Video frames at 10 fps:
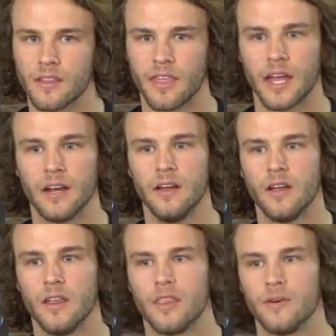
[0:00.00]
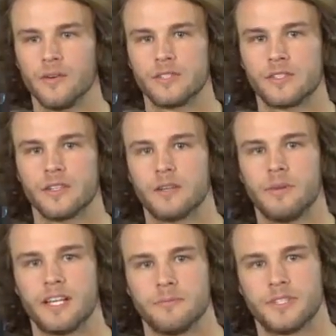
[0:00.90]
then those
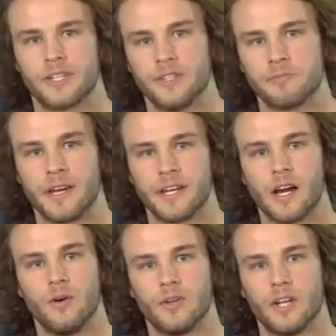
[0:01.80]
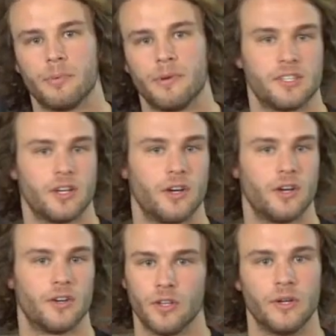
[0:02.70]
composite materials might not hold up if it's
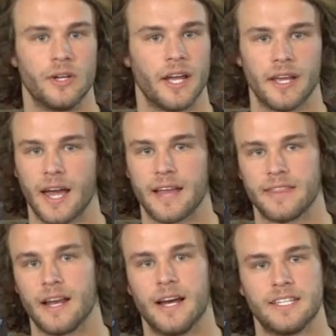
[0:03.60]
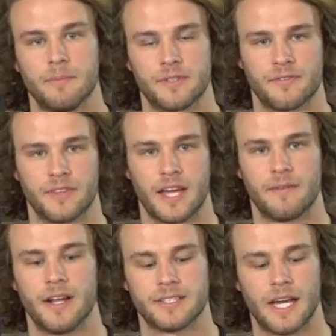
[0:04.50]
under load and at that high temperature for that
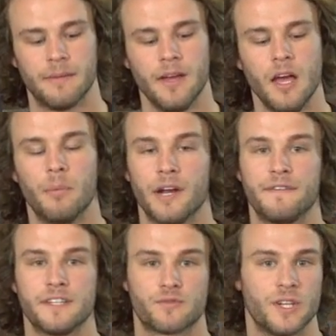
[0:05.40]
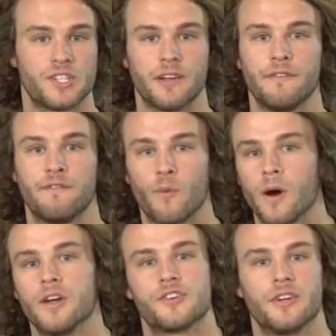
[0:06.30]
amount of time. But if it's reaching
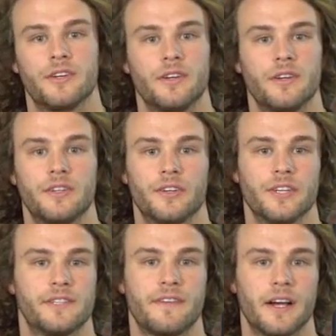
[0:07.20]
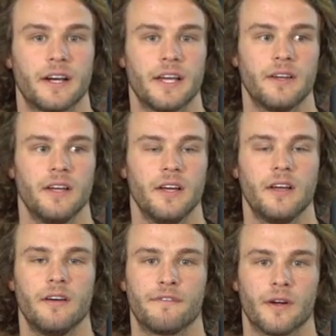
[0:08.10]
400°F
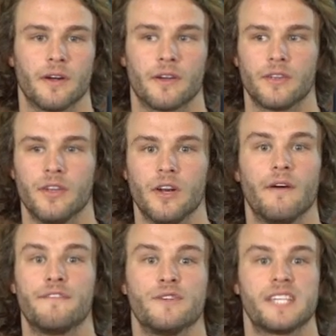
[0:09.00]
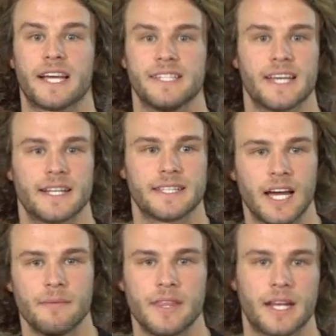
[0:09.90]
for a few seconds at a
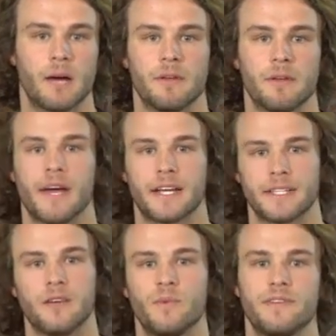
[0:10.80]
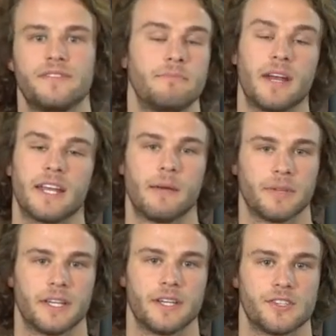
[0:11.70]
time and then coming back down, we've seen many
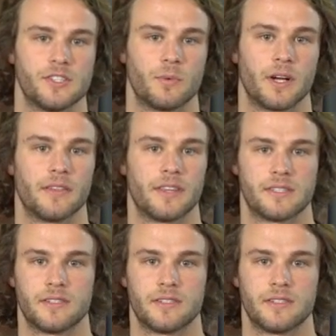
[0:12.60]
applications where